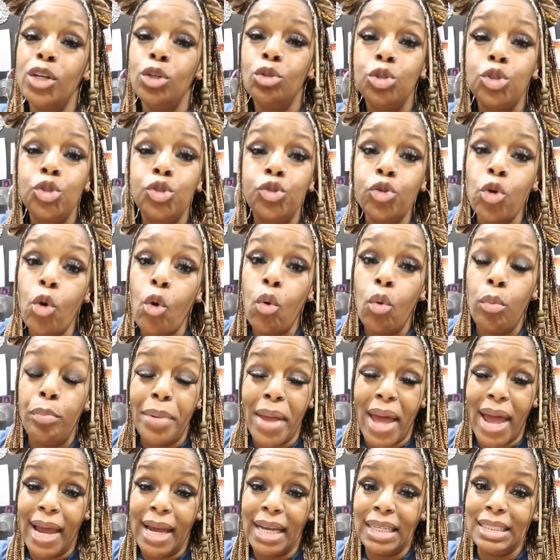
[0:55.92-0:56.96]
felt so
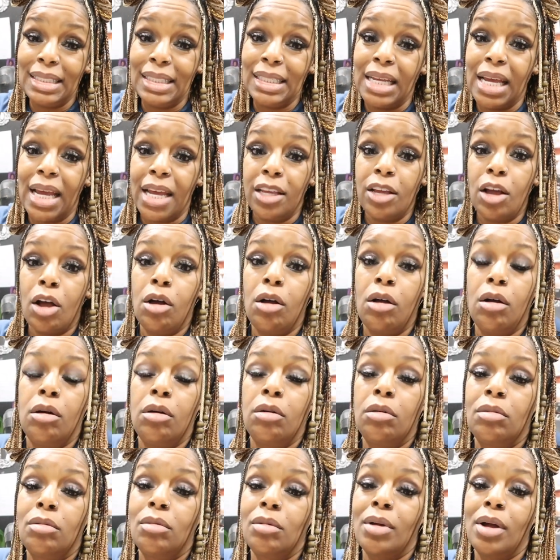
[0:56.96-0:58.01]
bad today,
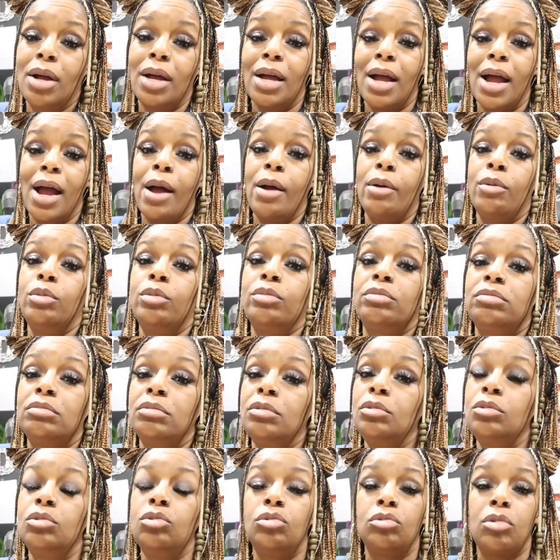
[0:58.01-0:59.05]
y'all. I,
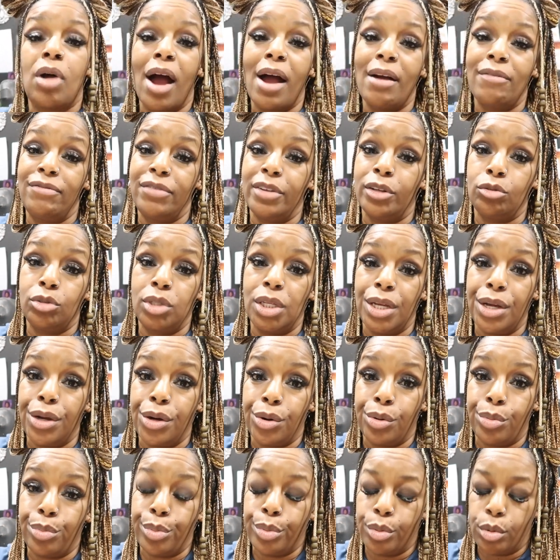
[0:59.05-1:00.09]
ooh, I felt
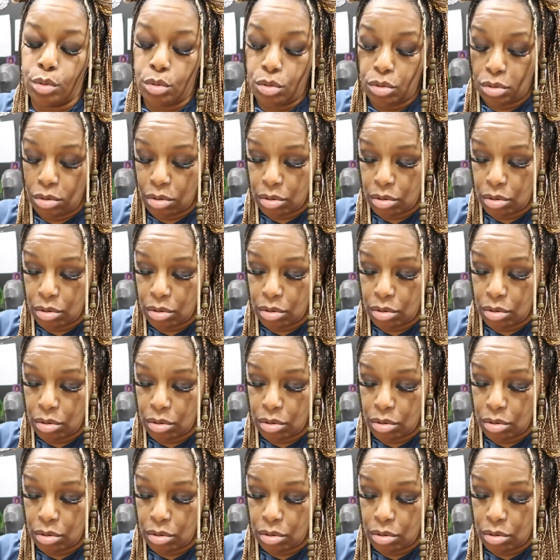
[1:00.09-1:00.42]
terrible.